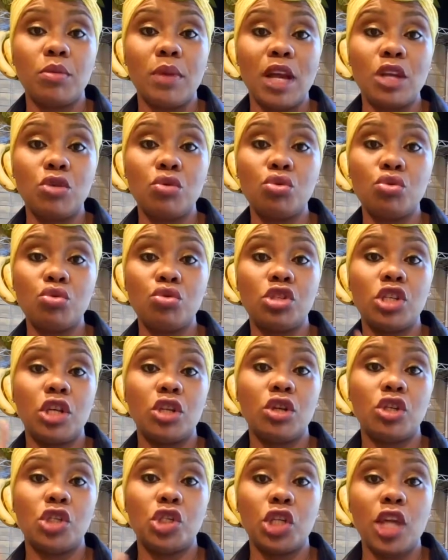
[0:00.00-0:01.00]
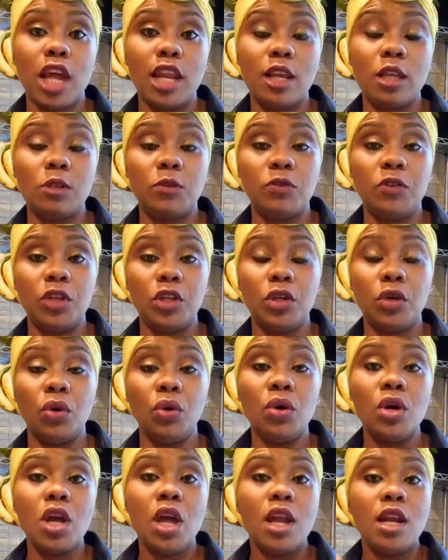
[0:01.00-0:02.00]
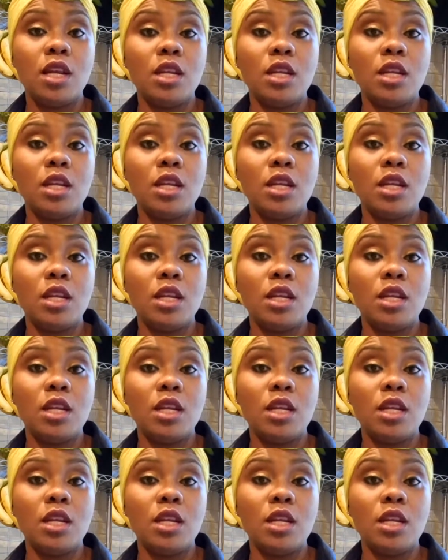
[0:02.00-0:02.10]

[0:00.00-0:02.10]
to my YouTube channel, share this video,